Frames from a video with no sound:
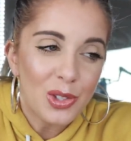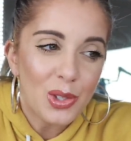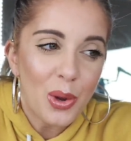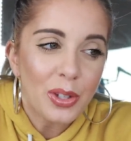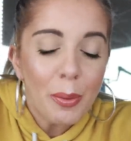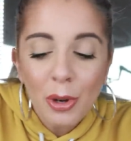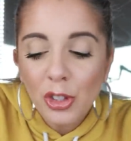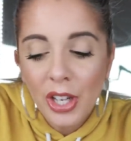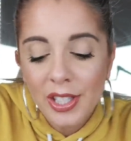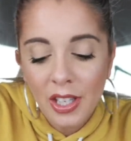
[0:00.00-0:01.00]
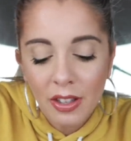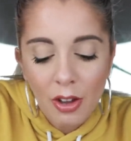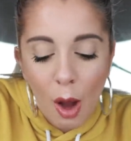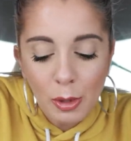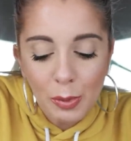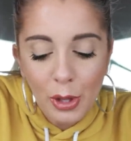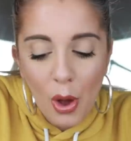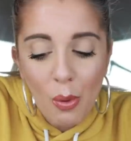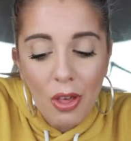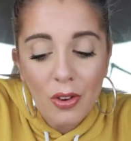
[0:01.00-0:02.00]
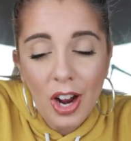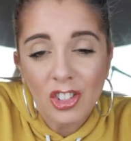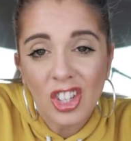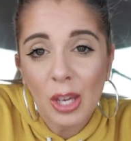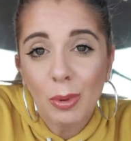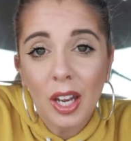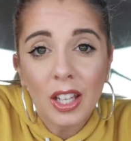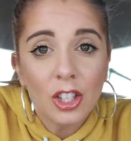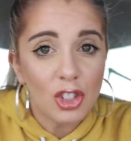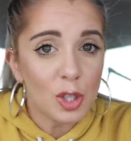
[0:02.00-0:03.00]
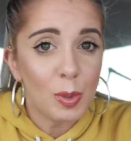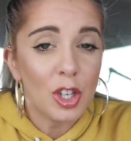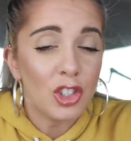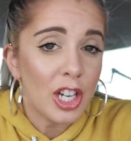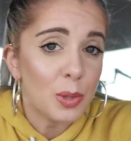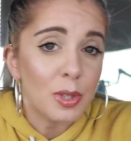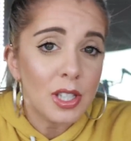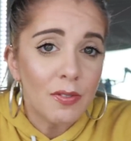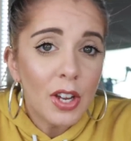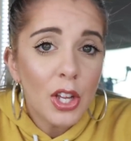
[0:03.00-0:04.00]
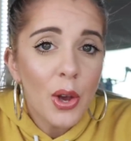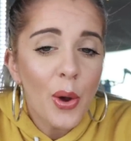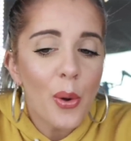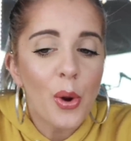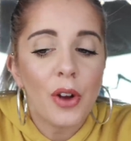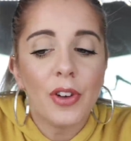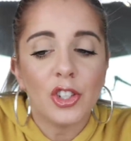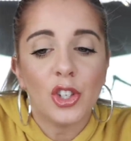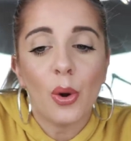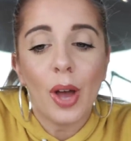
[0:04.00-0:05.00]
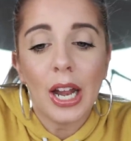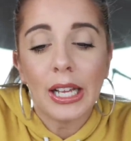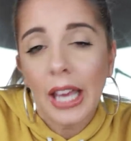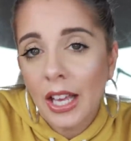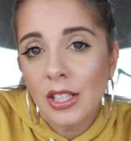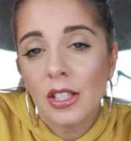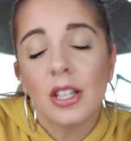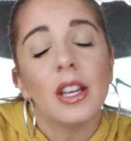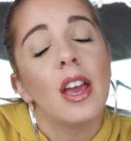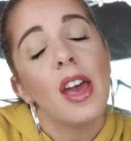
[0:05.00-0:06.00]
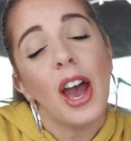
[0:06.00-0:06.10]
So let me know what you guys think in the comments below, whether I should keep getting it just because you guys want to see video or if I should go ahead and cancel it.